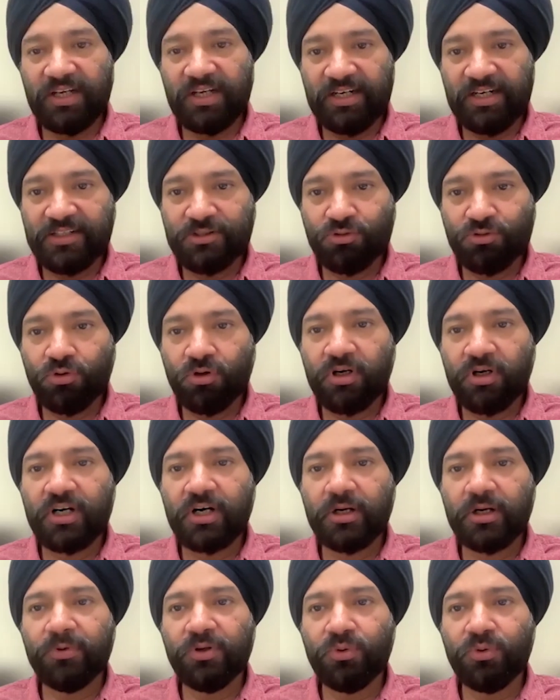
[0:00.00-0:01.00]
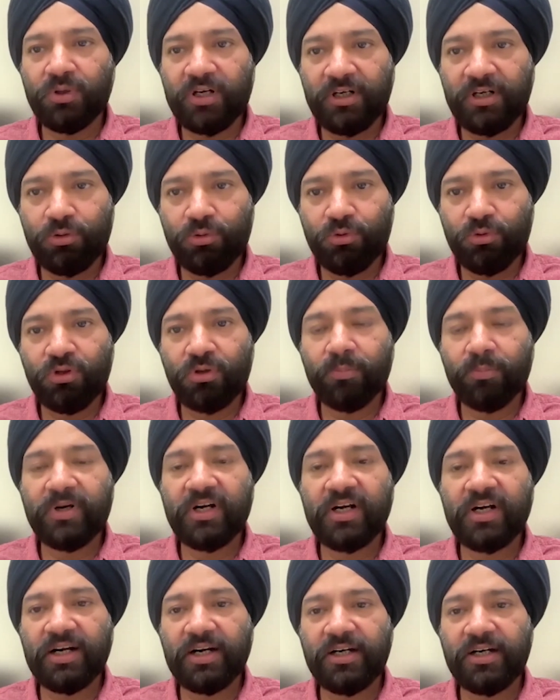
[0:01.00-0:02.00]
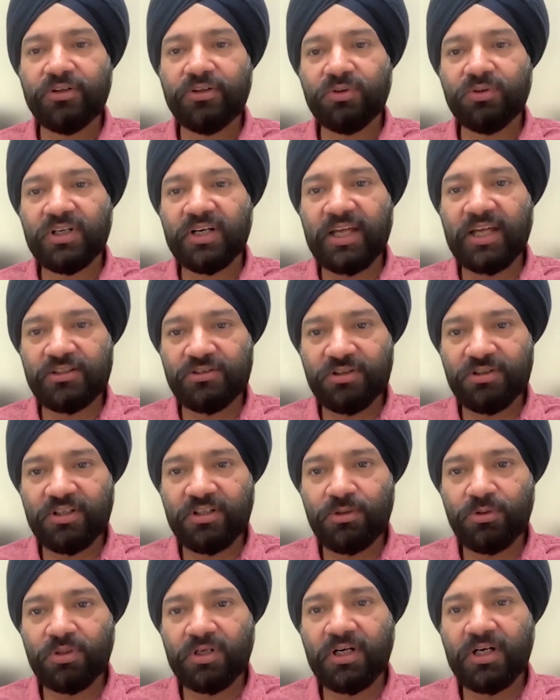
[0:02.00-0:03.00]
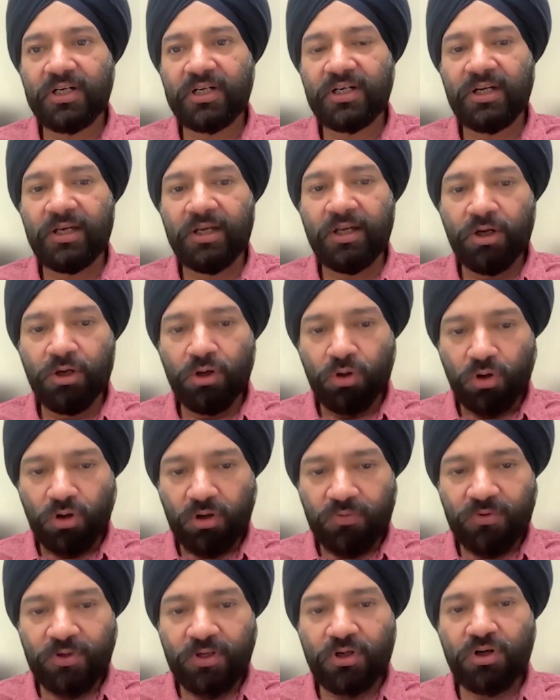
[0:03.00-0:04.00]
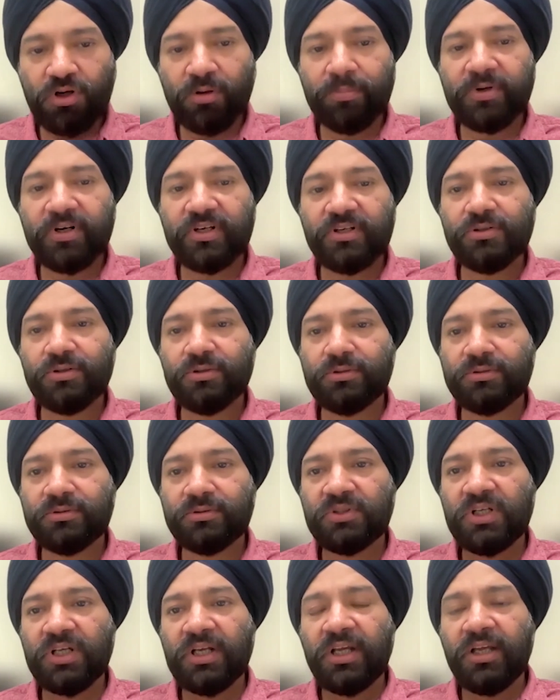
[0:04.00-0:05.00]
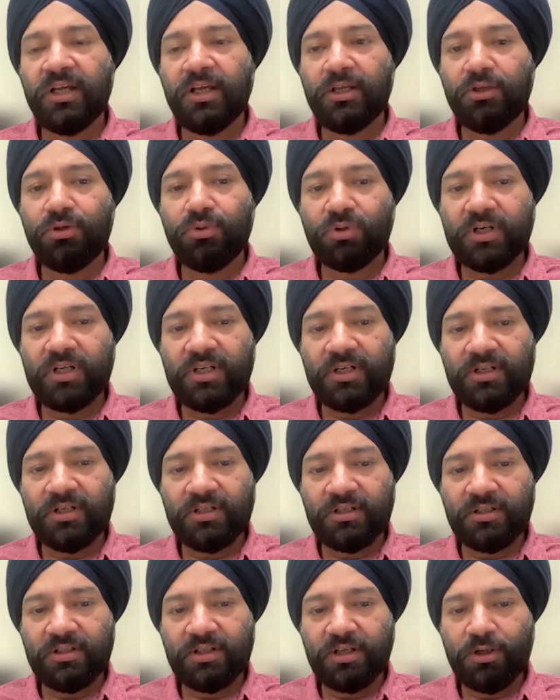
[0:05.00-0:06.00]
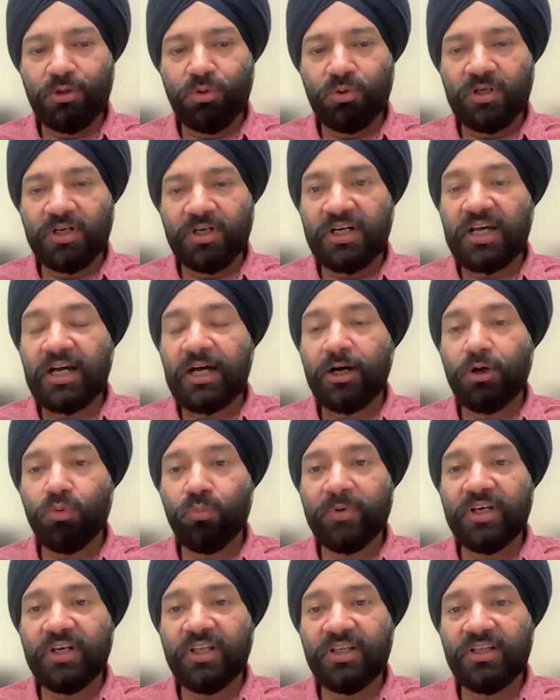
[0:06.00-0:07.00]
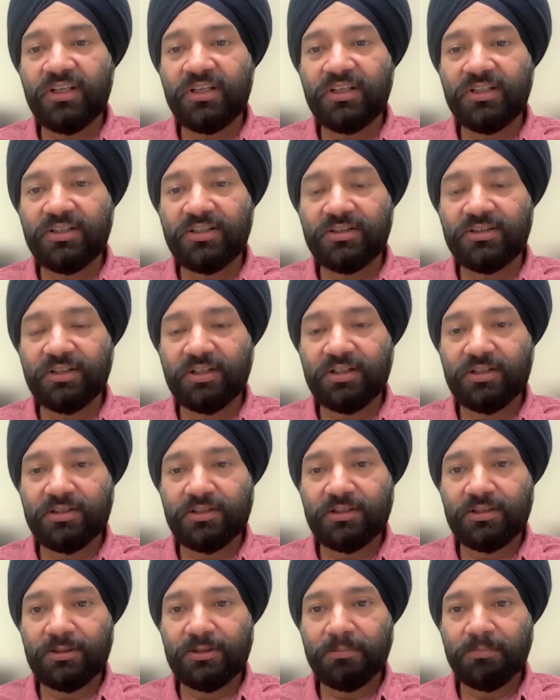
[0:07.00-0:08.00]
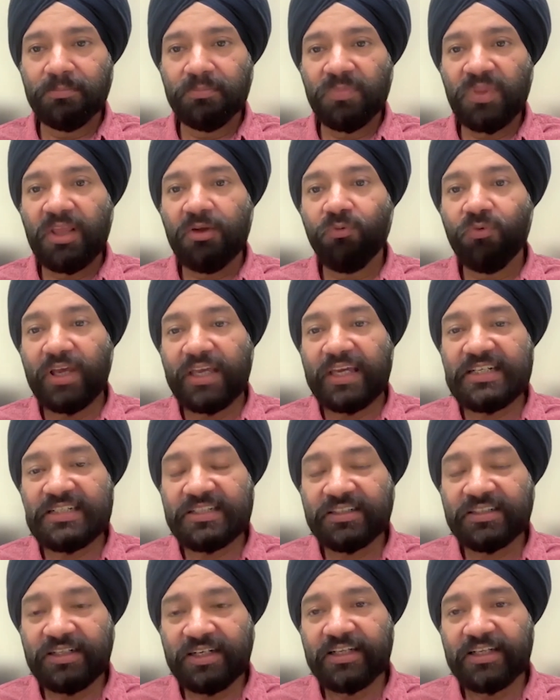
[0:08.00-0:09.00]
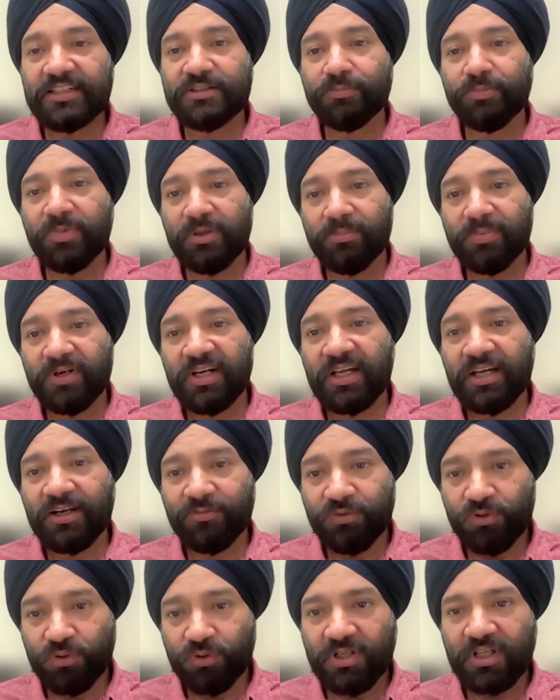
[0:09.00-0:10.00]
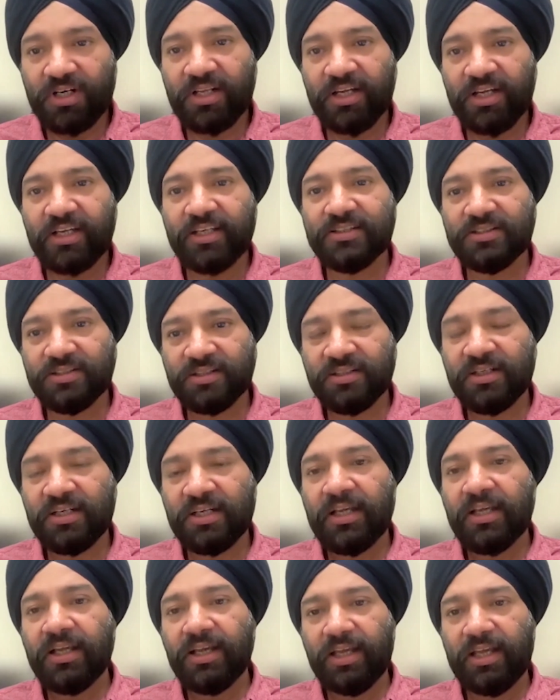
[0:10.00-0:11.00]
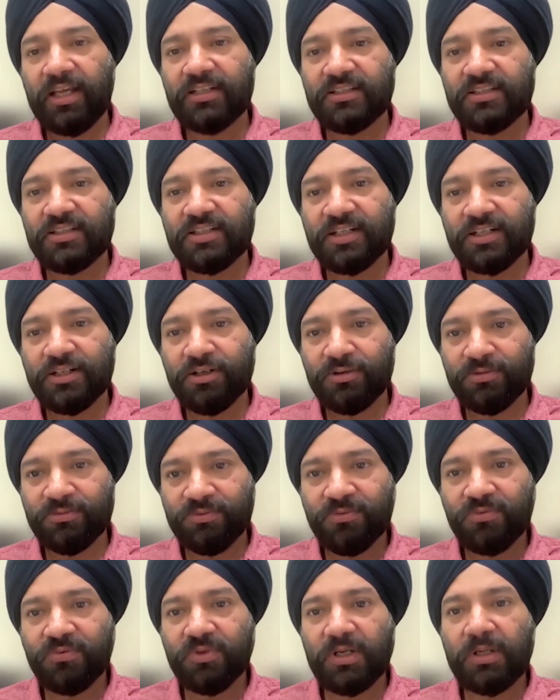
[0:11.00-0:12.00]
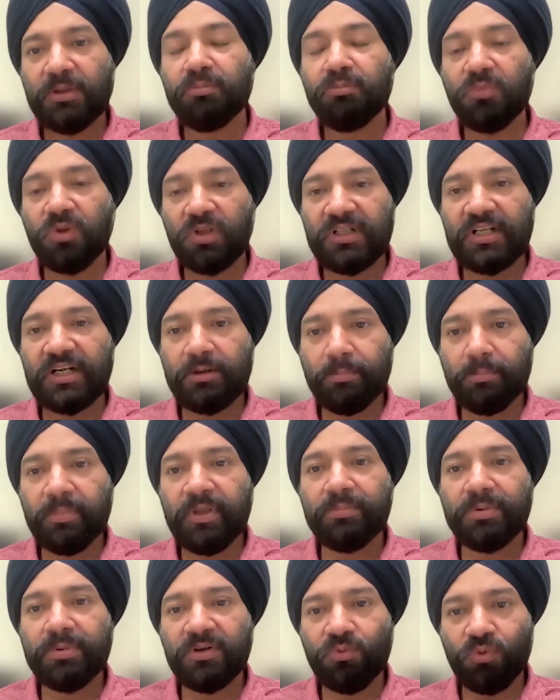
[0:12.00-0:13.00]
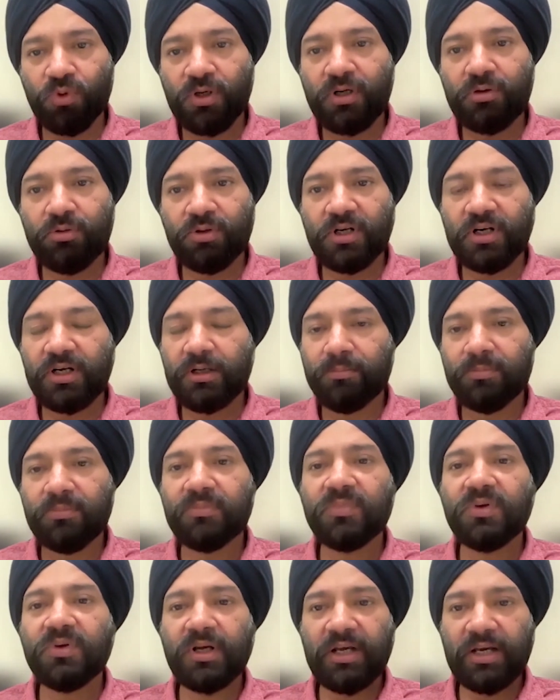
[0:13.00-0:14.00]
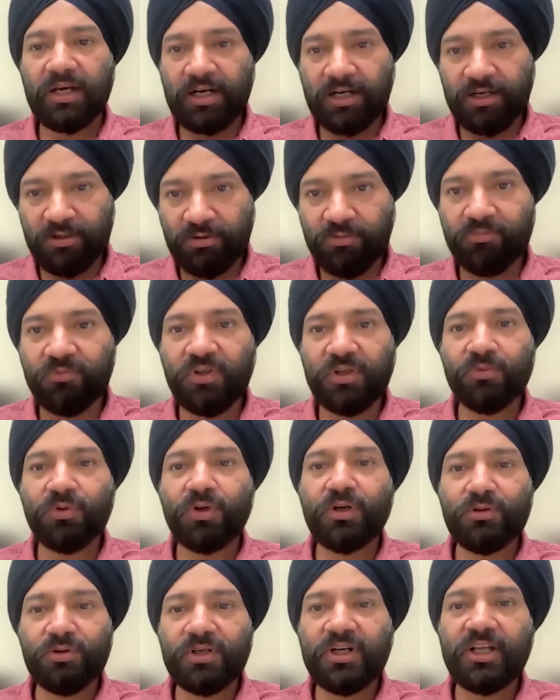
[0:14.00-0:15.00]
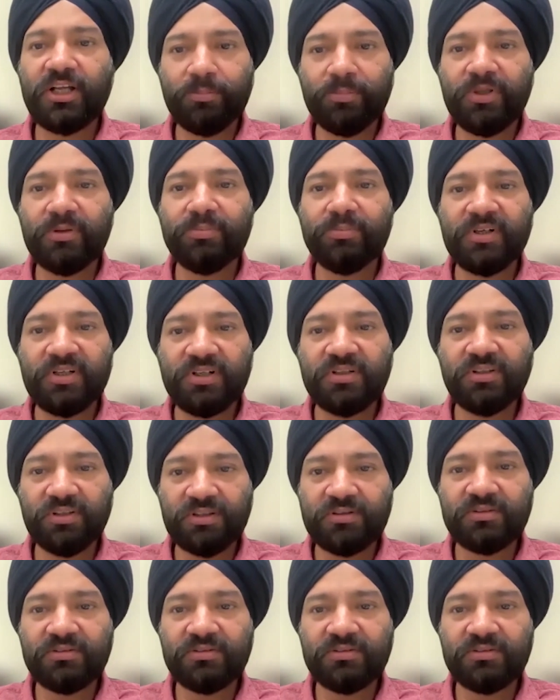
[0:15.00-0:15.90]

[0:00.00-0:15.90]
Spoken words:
it is contributing to your brand, you can actually look at offer drop ratio. You can look at how many vacation days people have utilized instead of that people want to come. And we want to tell people,